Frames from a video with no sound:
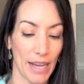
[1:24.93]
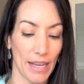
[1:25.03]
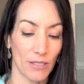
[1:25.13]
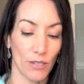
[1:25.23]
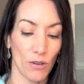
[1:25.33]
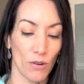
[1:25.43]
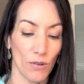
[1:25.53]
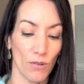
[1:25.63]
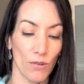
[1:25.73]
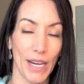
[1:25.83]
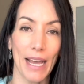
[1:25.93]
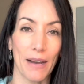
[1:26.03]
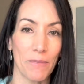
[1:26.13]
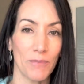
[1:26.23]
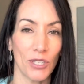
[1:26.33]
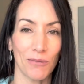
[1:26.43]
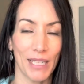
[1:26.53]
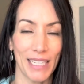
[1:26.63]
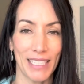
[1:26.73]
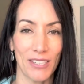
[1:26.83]
So just
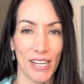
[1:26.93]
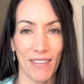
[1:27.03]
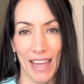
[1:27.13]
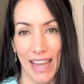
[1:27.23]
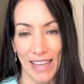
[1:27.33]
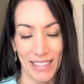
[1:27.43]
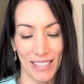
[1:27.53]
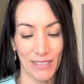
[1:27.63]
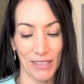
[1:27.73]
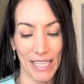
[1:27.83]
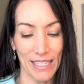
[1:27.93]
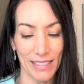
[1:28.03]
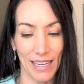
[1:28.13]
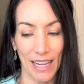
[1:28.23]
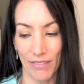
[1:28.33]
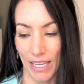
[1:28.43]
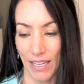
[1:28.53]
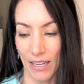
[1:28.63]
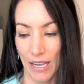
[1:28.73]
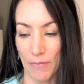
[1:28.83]
wanted to share that. So let's dive
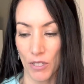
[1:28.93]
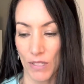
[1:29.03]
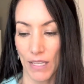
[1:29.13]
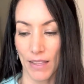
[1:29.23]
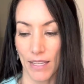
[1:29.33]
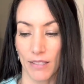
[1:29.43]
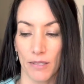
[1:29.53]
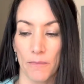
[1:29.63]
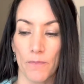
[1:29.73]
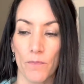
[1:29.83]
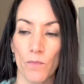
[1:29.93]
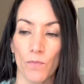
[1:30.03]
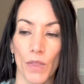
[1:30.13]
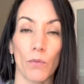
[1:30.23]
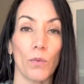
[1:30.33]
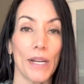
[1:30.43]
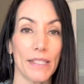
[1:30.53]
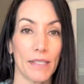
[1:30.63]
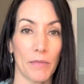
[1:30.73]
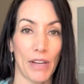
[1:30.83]
in. I'm using this
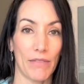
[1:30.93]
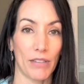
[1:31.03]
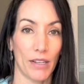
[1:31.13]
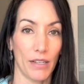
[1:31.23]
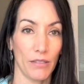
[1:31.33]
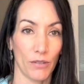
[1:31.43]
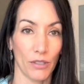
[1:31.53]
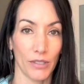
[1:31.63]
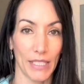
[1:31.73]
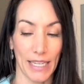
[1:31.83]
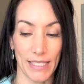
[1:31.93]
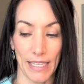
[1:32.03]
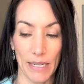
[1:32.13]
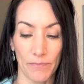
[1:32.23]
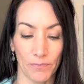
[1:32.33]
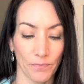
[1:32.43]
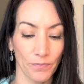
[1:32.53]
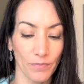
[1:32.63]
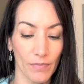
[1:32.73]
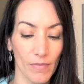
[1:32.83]
Wisdom of Avalon Oracle deck today,
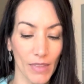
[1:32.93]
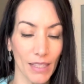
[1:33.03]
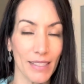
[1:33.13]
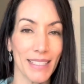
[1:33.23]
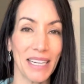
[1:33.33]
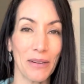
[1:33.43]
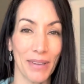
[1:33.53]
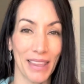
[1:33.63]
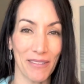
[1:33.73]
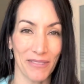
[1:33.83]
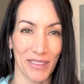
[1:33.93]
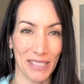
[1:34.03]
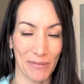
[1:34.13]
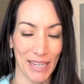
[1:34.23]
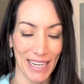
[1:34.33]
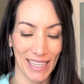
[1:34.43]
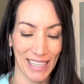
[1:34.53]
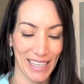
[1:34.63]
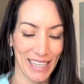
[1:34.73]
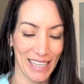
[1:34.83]
sticking with it for this week.
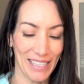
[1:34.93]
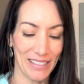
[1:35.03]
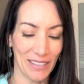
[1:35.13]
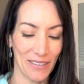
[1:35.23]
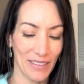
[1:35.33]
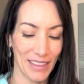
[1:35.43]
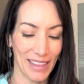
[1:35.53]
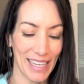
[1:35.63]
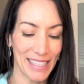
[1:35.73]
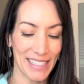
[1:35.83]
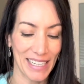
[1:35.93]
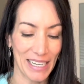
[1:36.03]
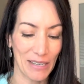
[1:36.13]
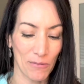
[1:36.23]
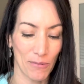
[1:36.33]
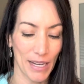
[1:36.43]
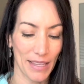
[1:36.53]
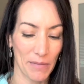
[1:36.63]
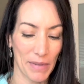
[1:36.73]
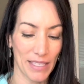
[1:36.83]
So let's see
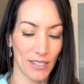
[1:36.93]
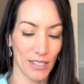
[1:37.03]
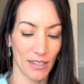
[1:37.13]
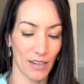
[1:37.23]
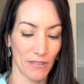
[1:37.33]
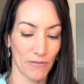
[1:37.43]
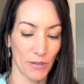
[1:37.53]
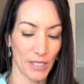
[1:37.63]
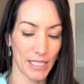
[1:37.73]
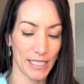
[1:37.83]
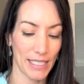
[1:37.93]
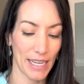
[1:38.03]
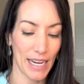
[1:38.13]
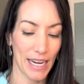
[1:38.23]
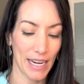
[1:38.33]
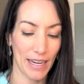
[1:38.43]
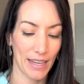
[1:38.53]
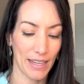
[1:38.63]
what the messages are for today